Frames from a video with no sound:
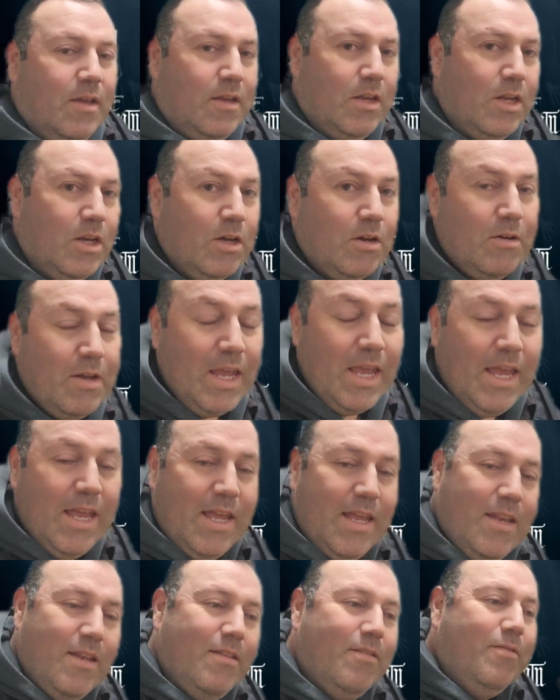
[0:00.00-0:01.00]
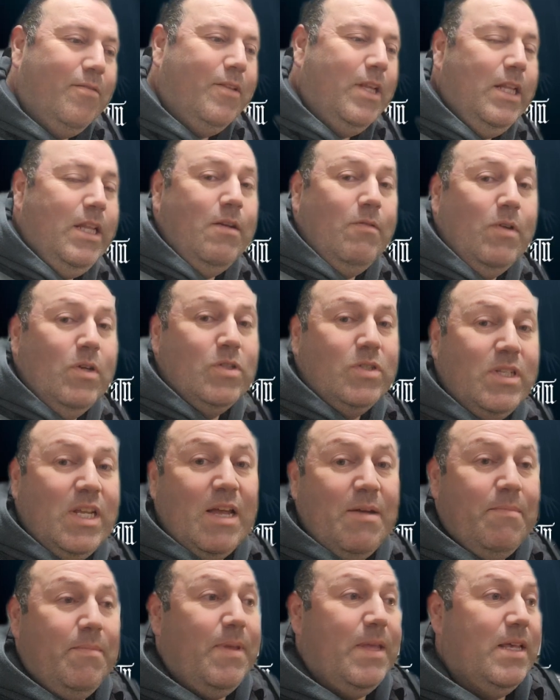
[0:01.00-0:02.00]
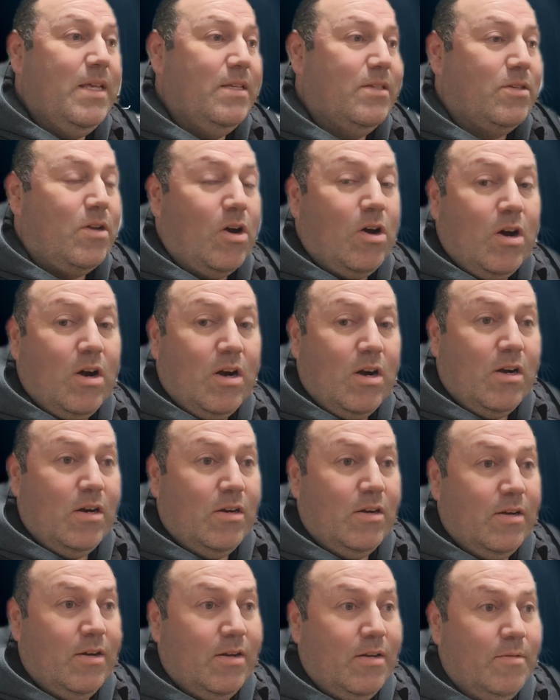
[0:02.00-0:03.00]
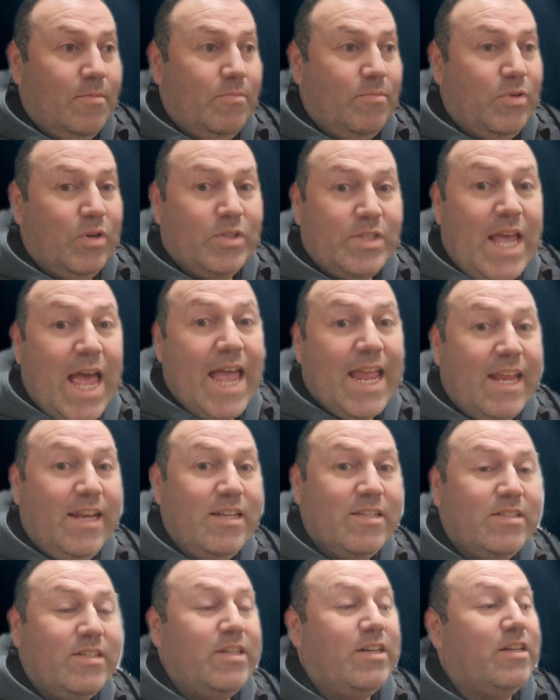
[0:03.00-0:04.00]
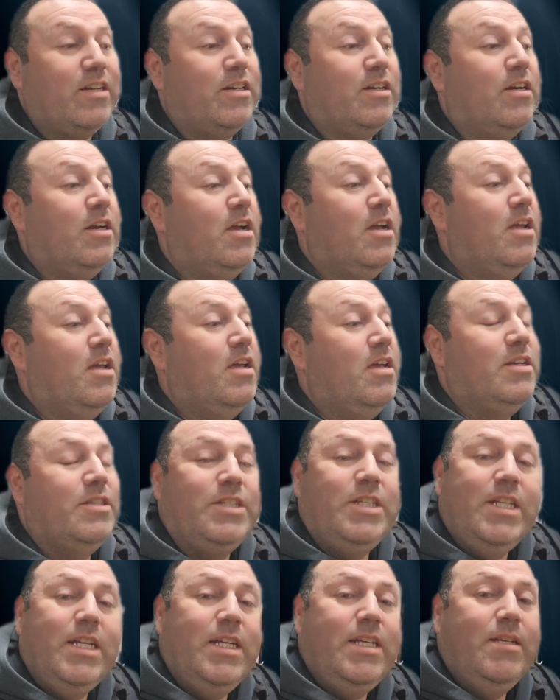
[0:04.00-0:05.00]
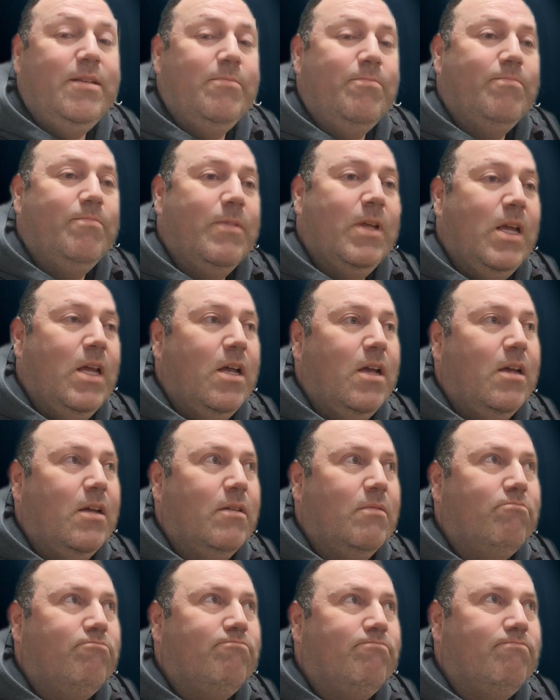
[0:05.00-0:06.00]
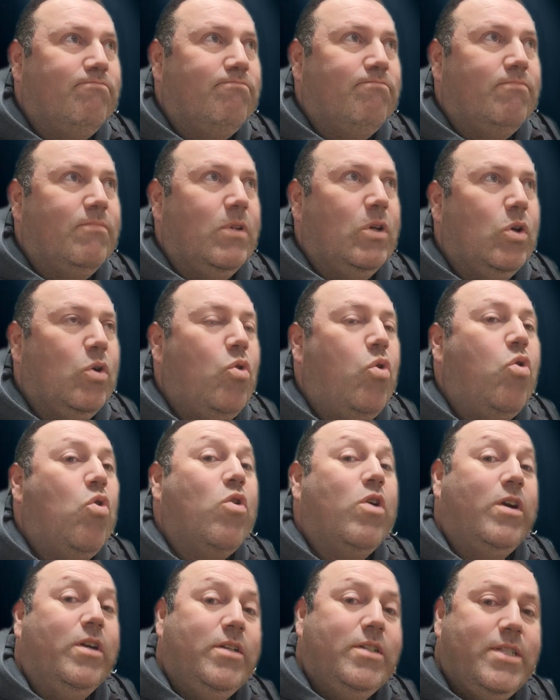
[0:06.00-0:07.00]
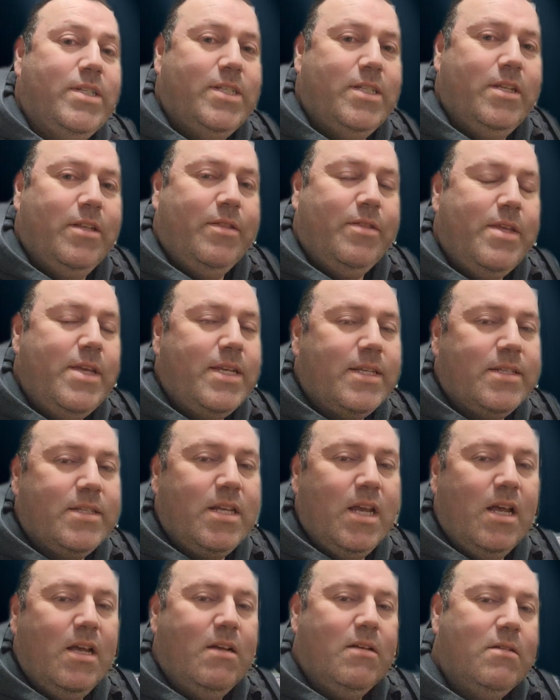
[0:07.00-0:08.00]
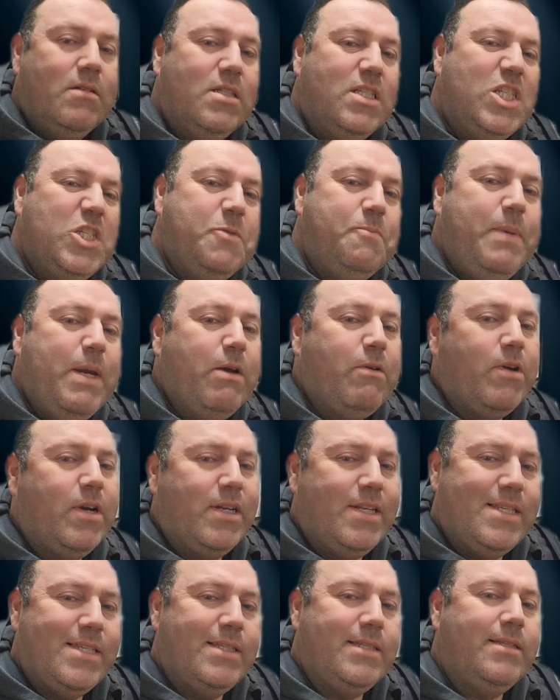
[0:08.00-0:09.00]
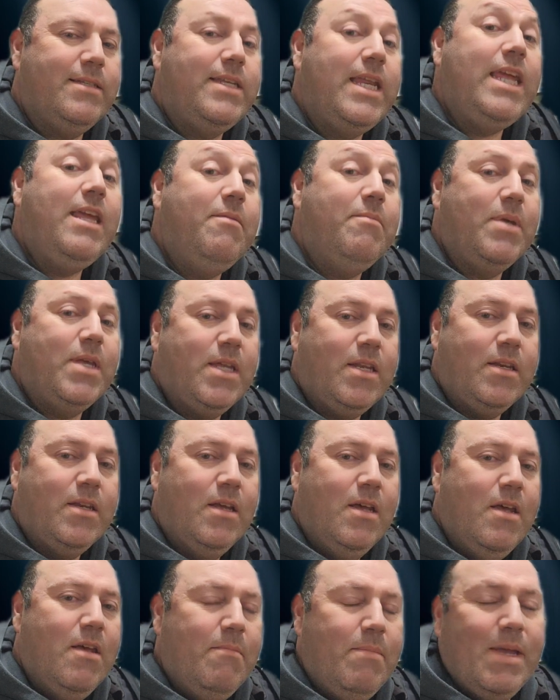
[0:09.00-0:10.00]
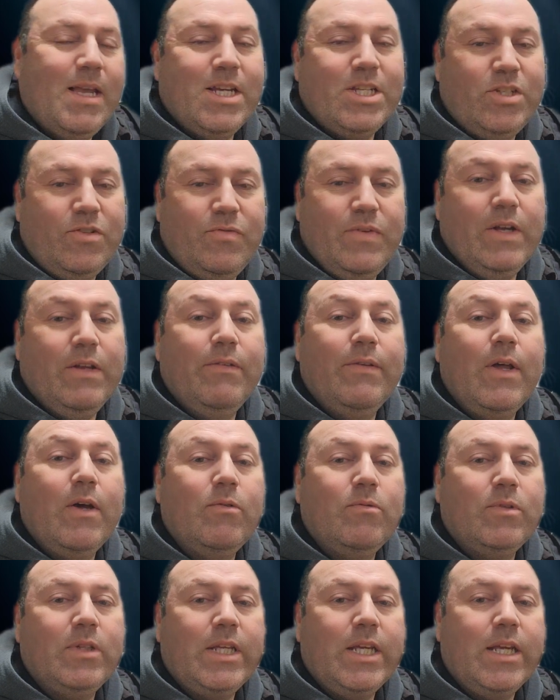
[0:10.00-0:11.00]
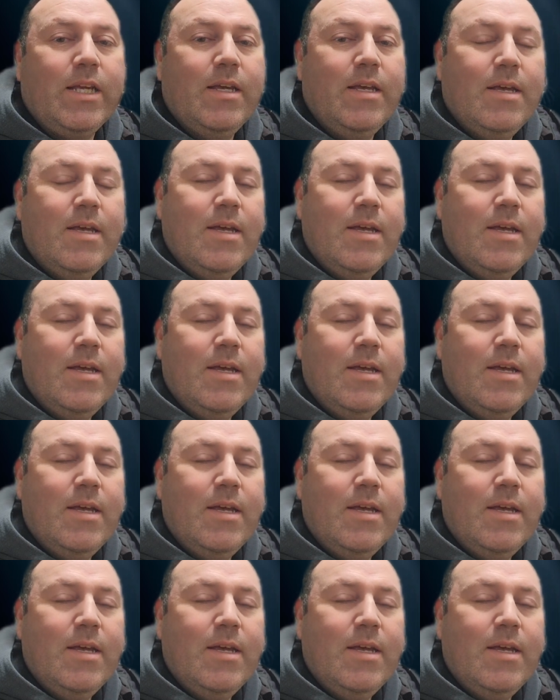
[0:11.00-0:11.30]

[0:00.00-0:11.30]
You know, and Lily Rose Depp is our protagonist here. She courts this spirit, this demon, because she felt lonely.